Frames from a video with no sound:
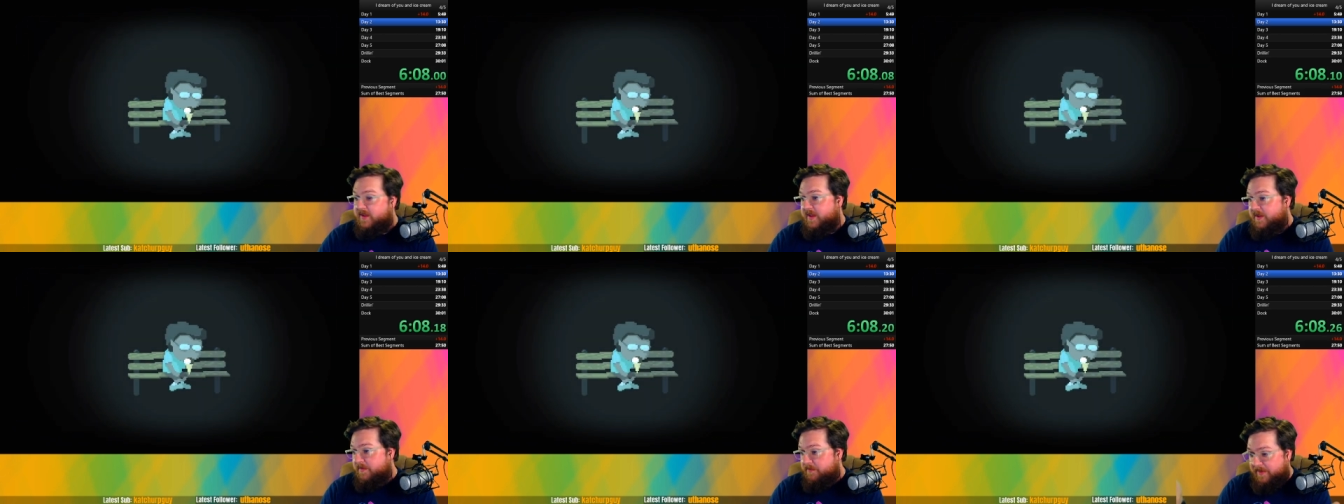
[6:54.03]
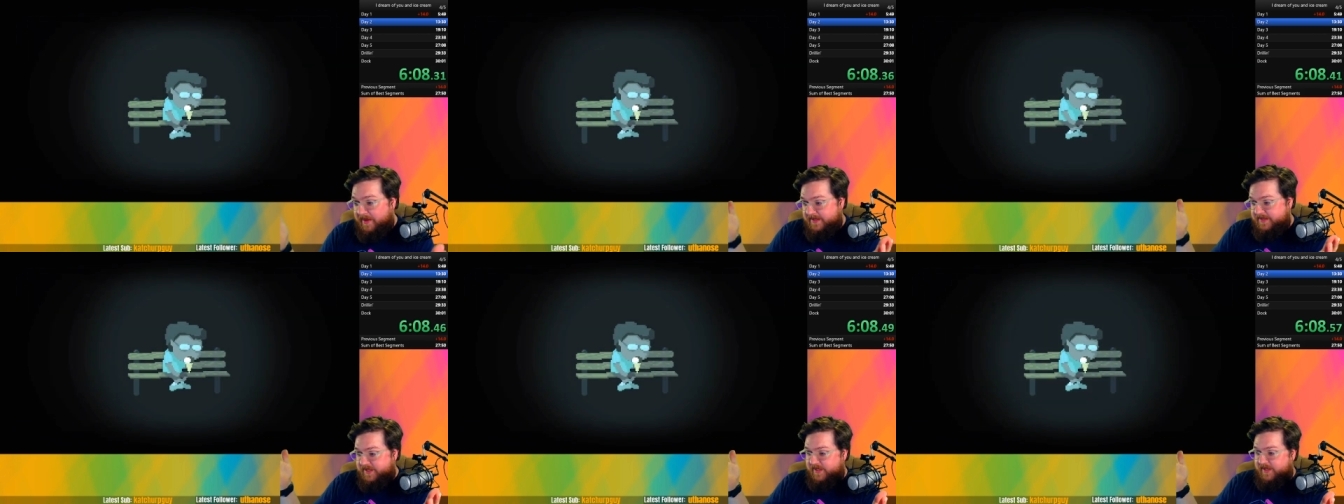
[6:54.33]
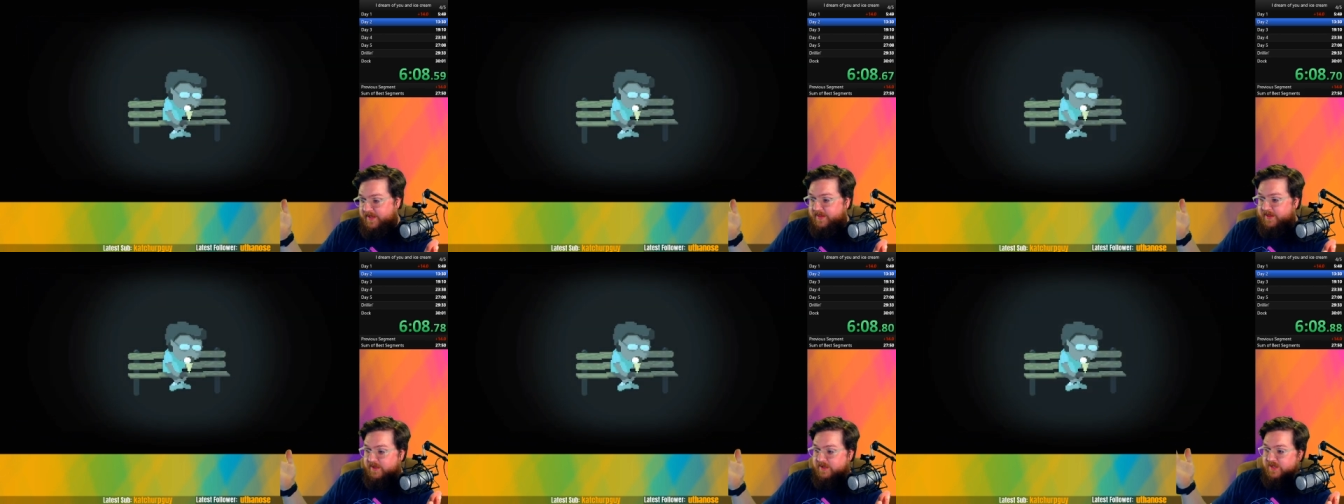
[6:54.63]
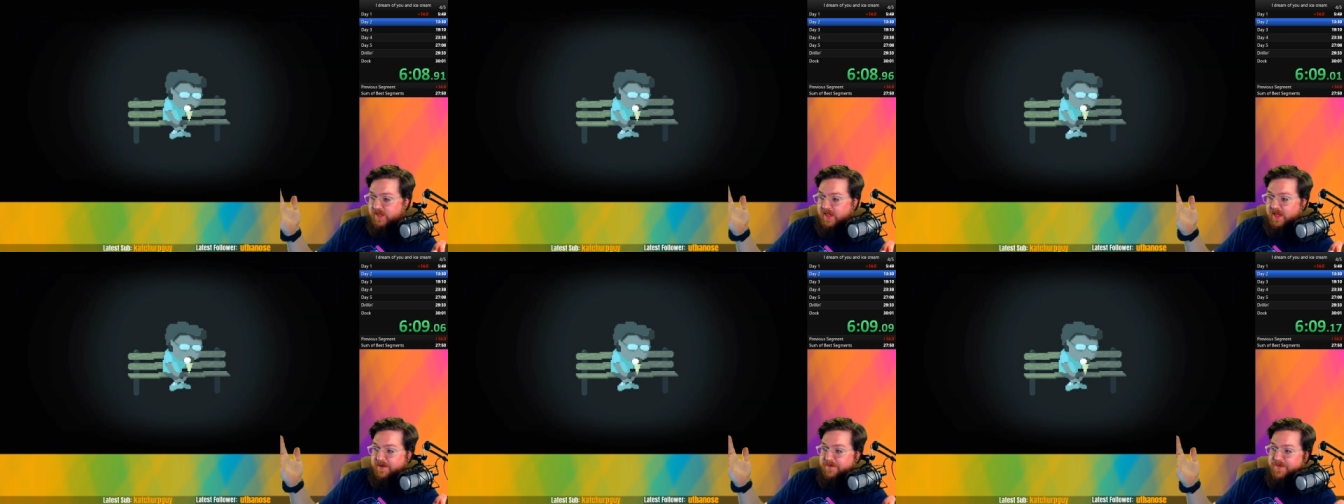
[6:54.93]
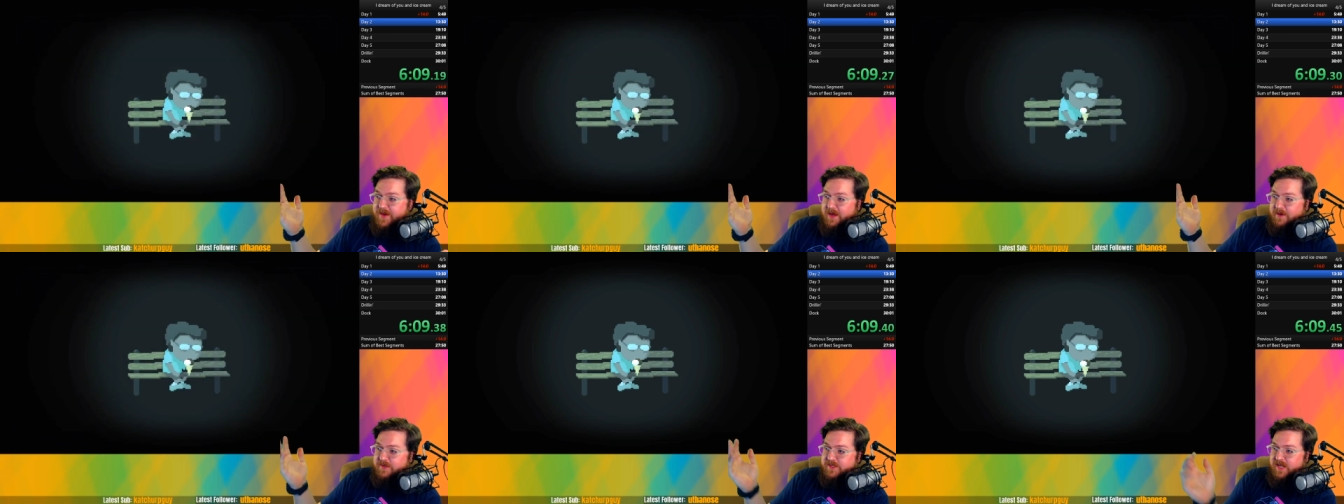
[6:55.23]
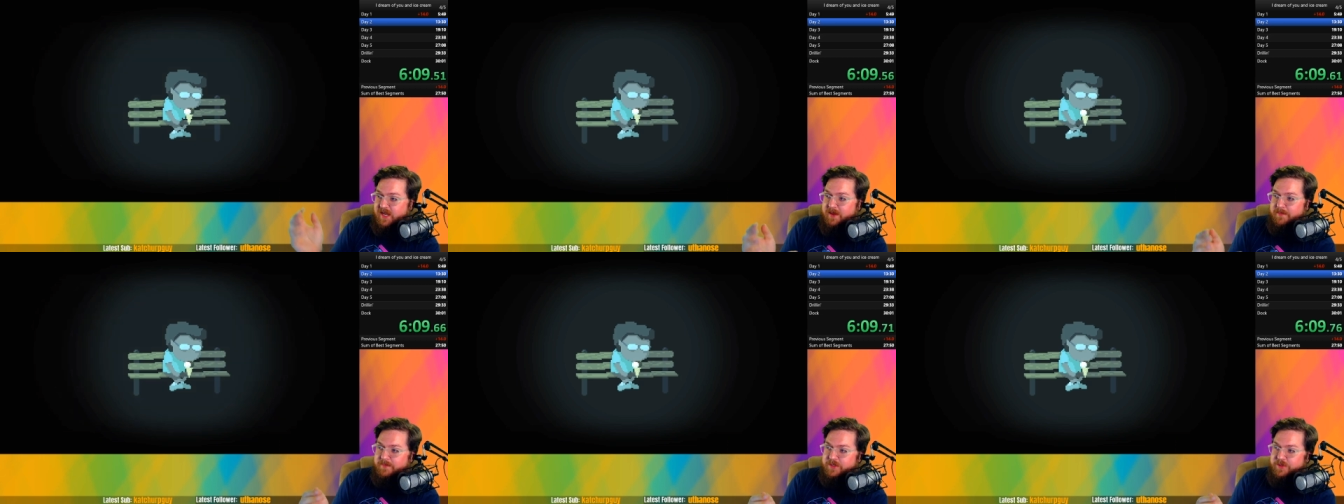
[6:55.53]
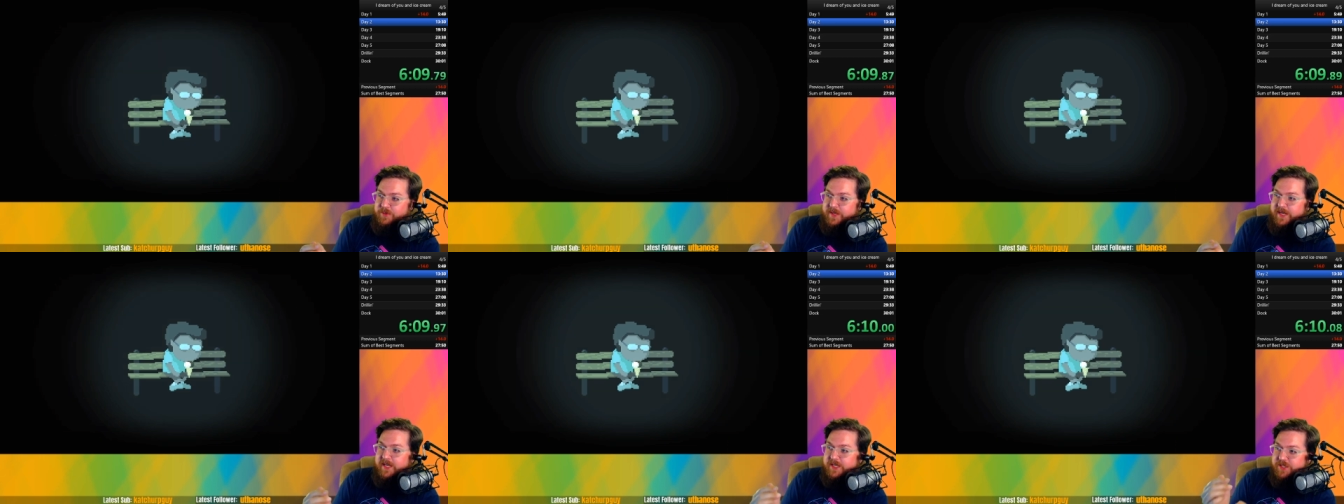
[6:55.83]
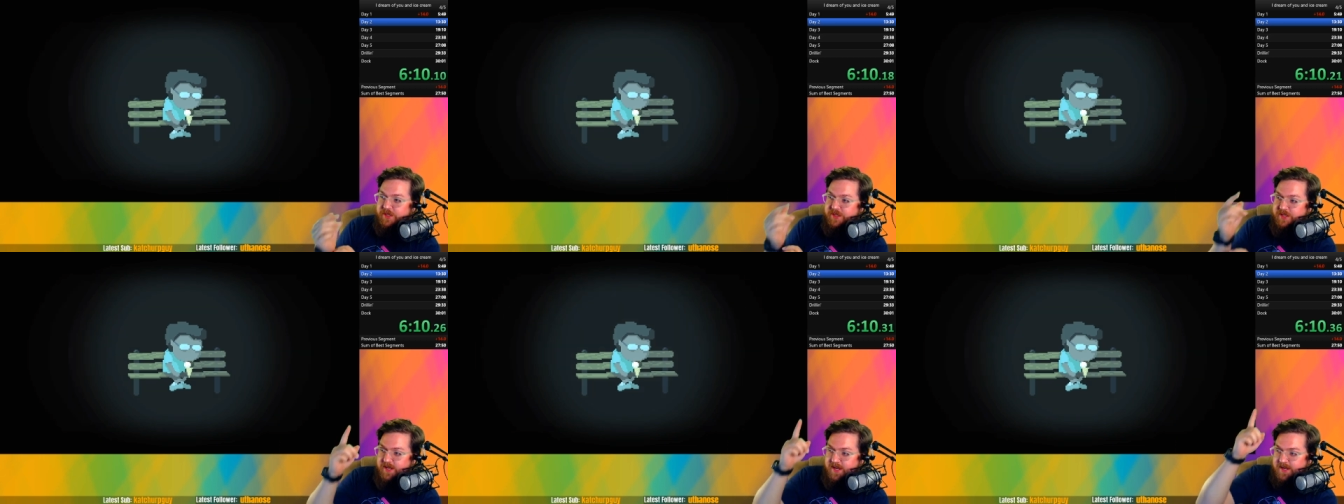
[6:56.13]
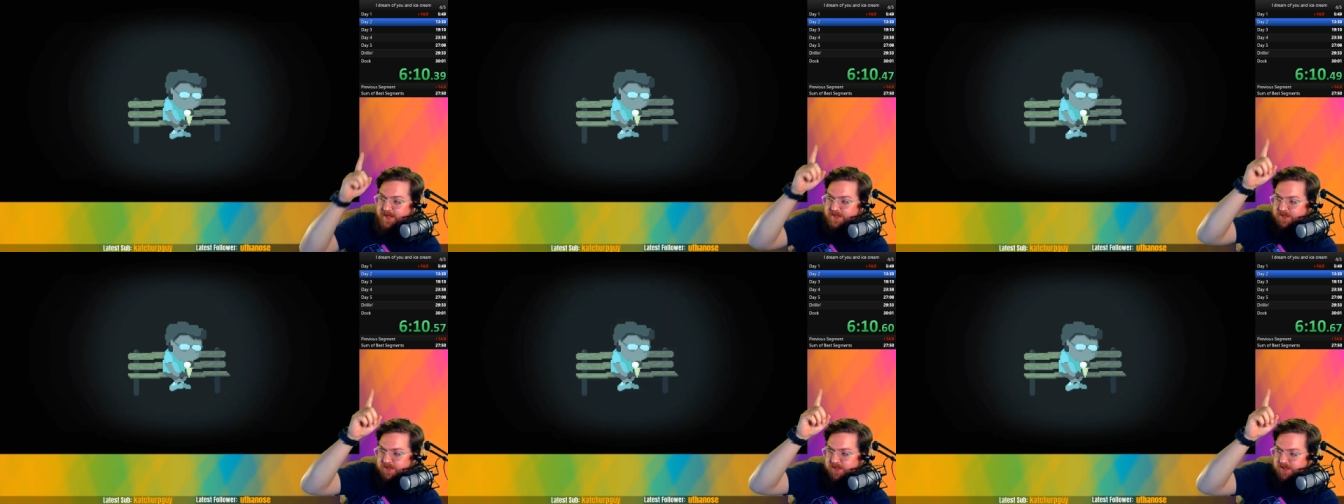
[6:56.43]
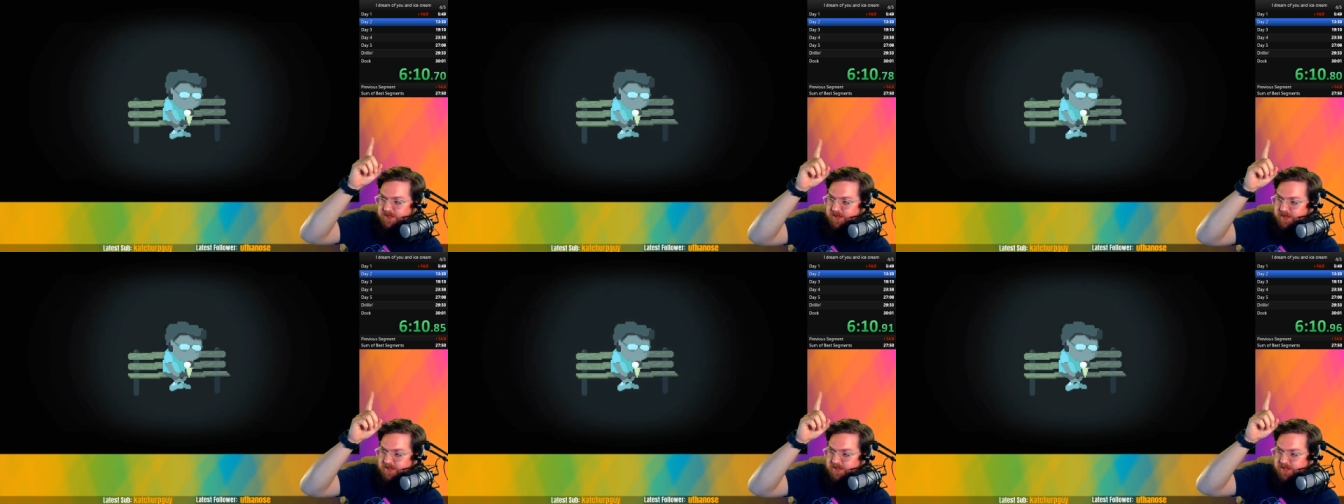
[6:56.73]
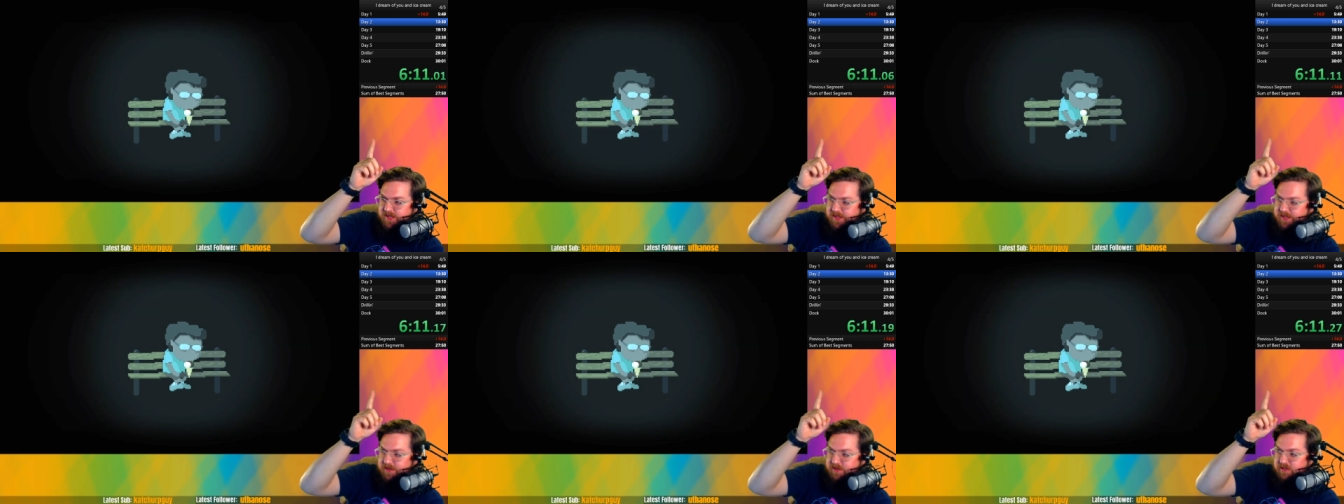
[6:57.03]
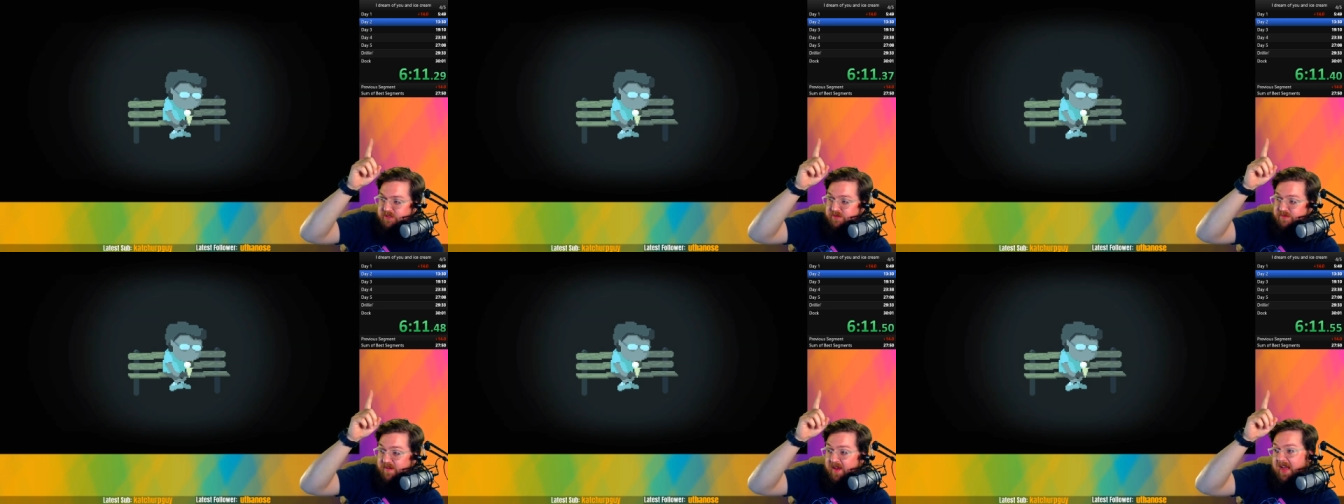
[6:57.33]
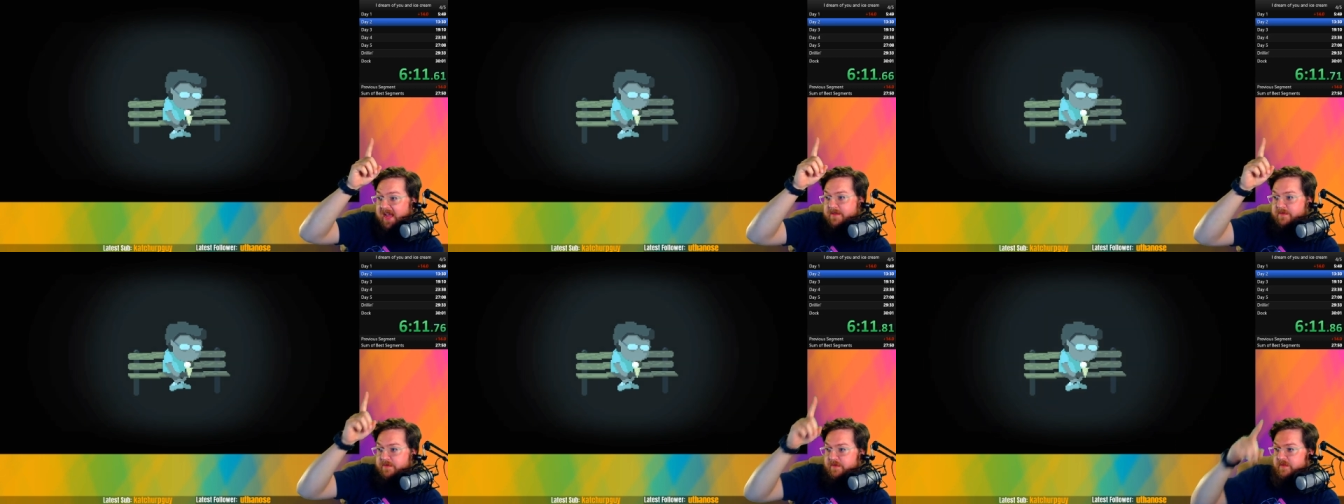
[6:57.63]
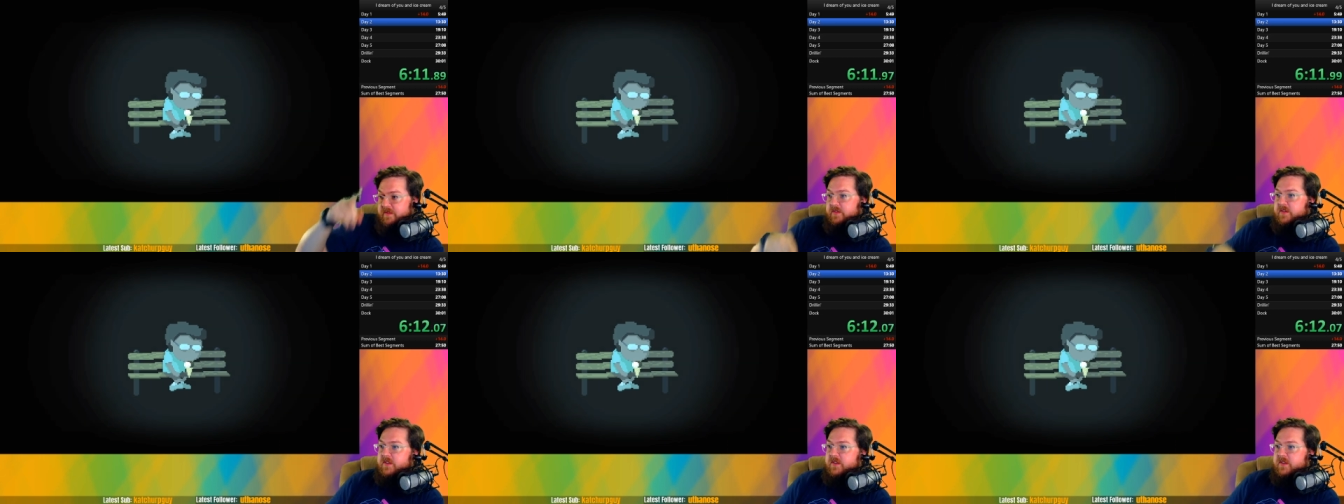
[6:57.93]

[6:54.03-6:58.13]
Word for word: Basically, there's a lot of downtime between each of the days. As you can see, there's five.